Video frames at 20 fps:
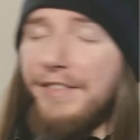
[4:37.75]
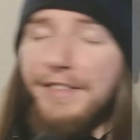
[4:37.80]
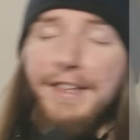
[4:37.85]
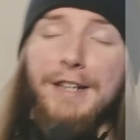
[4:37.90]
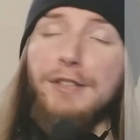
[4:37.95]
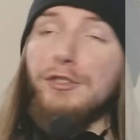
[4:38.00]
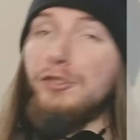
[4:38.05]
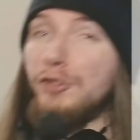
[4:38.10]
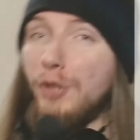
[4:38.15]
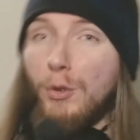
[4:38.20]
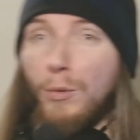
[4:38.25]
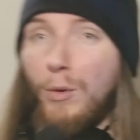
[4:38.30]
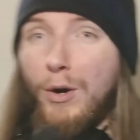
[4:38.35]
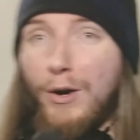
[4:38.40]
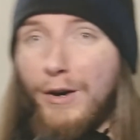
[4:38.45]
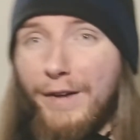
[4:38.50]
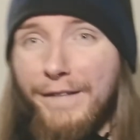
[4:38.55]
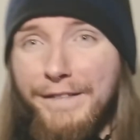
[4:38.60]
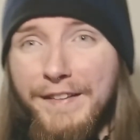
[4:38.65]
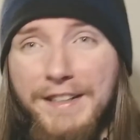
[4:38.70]
There's
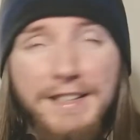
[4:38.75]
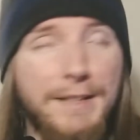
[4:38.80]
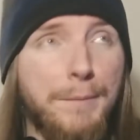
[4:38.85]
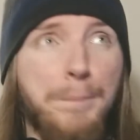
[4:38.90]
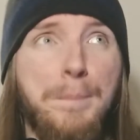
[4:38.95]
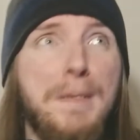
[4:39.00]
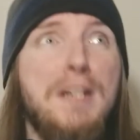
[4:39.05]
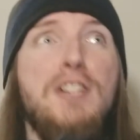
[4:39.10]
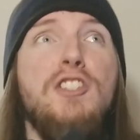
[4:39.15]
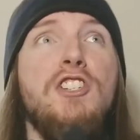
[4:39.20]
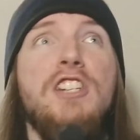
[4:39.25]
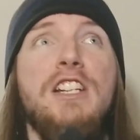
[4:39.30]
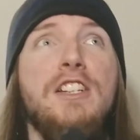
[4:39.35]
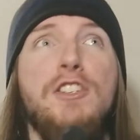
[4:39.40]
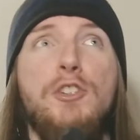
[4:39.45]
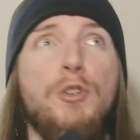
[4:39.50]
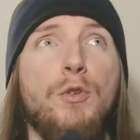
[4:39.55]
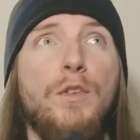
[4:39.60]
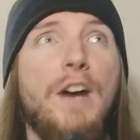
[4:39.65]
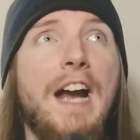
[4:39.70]
Zohar, the
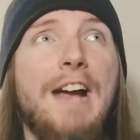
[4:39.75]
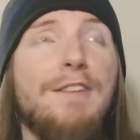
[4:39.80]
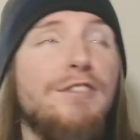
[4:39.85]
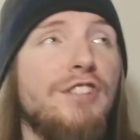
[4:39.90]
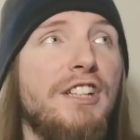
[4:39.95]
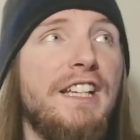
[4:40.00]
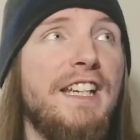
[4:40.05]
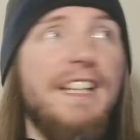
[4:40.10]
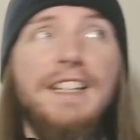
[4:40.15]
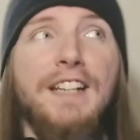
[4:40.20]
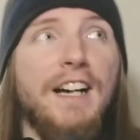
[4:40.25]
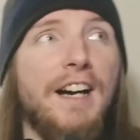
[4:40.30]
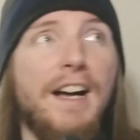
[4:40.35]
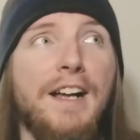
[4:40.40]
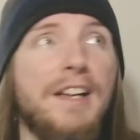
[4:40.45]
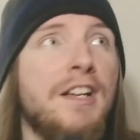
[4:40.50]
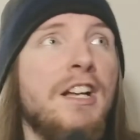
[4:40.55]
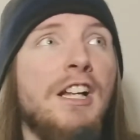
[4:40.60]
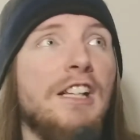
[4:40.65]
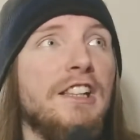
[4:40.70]
dimension-traveling
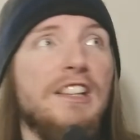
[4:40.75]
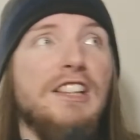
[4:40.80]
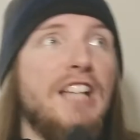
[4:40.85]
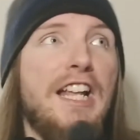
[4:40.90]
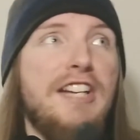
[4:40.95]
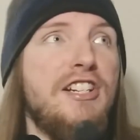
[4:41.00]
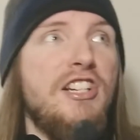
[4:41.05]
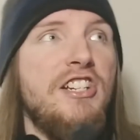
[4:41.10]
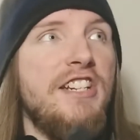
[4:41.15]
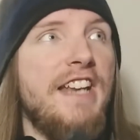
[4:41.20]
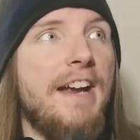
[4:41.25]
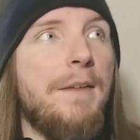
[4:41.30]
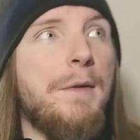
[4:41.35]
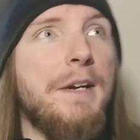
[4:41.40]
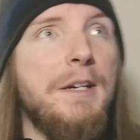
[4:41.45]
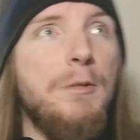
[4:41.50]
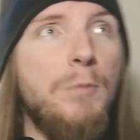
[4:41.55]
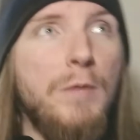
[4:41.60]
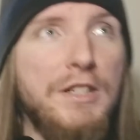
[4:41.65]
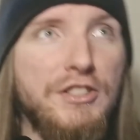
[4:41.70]

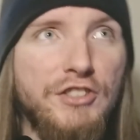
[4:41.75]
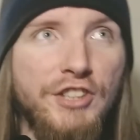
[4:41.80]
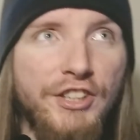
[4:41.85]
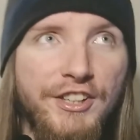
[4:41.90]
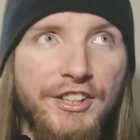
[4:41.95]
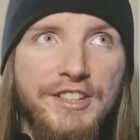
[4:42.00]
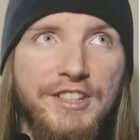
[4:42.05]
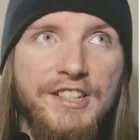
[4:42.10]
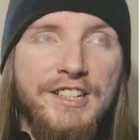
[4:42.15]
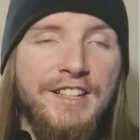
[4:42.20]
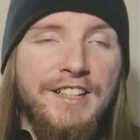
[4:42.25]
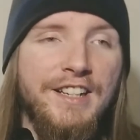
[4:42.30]
legendary wizard.